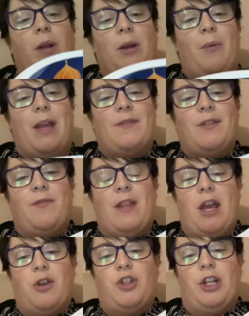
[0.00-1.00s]
waves of
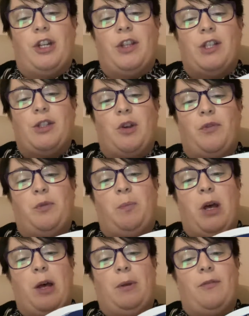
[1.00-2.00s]
the ocean and the soft
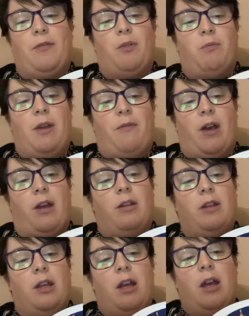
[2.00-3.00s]
burble of the river.
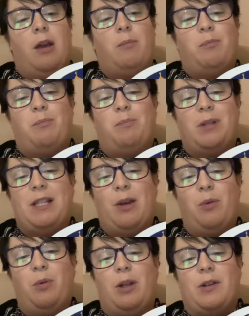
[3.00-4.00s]
But it
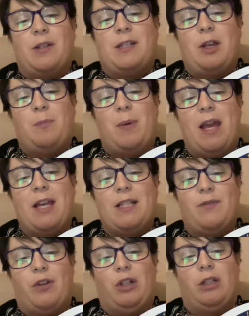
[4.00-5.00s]
all looks so
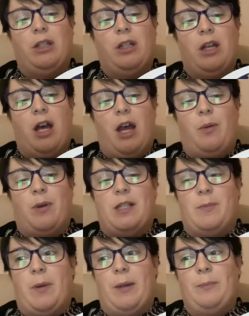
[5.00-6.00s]
peaceful, I
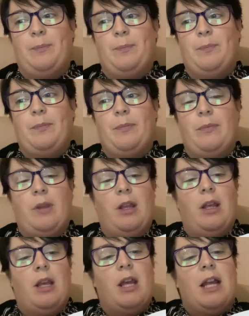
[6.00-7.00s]
whisper.
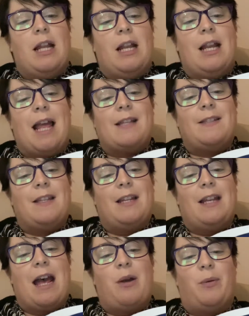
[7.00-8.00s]
Less than
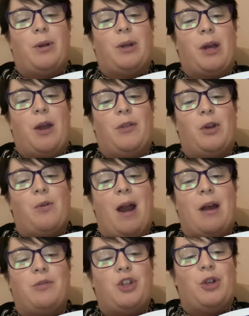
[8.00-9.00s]
an hour ago, the
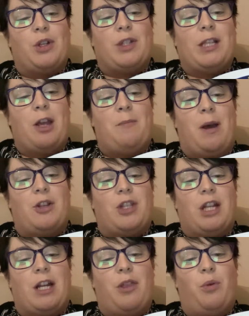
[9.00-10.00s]
ground shook so much
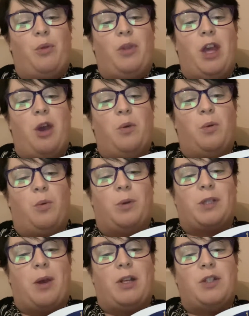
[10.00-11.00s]
that I thought the oak
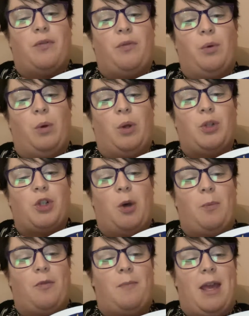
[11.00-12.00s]
was going to fall on
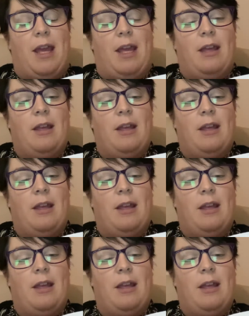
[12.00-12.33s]
top of me.